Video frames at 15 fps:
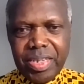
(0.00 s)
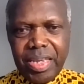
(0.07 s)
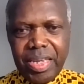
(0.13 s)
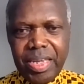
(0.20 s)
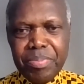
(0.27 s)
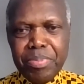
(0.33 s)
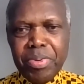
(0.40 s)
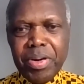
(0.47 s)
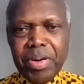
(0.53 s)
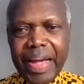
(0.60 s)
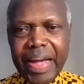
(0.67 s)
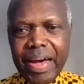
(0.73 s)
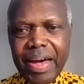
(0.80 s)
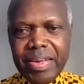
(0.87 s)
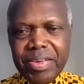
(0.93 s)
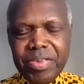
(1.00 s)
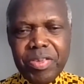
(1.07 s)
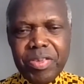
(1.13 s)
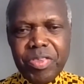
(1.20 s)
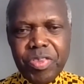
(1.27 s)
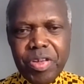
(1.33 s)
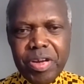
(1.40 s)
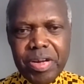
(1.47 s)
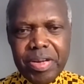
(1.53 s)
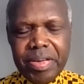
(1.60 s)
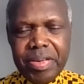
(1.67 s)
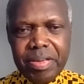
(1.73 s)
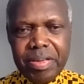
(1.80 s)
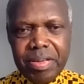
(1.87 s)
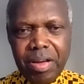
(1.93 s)
King Bongani
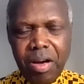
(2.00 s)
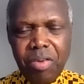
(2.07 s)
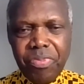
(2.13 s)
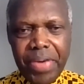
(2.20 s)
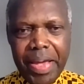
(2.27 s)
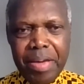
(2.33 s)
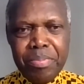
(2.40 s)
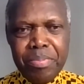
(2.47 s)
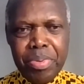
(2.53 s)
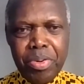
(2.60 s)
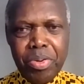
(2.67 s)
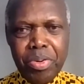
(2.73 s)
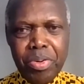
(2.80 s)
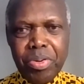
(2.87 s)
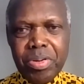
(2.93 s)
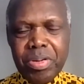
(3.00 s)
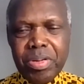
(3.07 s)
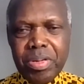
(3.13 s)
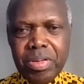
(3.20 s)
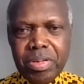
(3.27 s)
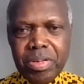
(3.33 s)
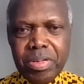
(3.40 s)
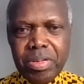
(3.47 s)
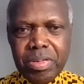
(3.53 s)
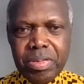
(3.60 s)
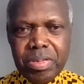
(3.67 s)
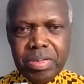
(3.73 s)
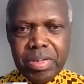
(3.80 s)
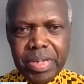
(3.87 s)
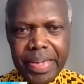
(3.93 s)
III of Embo
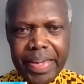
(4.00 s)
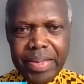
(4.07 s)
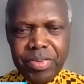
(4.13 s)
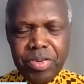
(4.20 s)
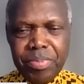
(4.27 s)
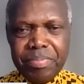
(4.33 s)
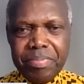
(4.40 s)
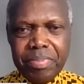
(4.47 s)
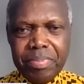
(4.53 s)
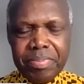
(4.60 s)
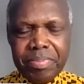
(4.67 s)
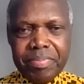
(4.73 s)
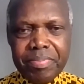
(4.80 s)
Kingdom,